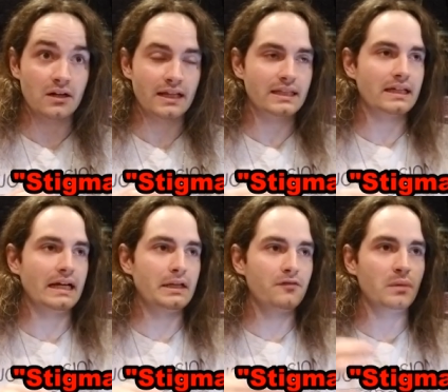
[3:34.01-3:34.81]
like the
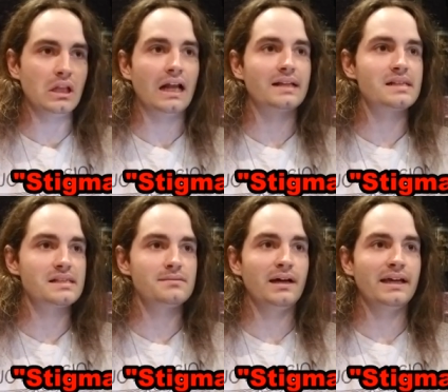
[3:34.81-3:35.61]
kind of
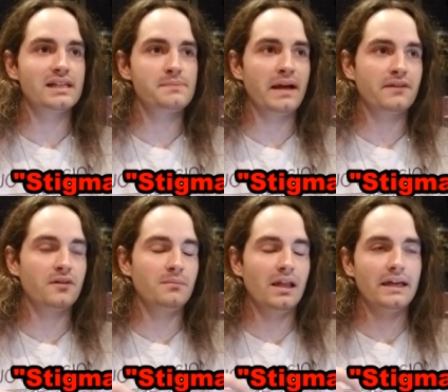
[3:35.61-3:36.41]
melodicism I expect
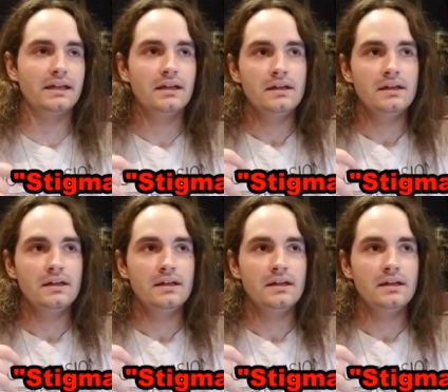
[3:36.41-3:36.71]
from, like,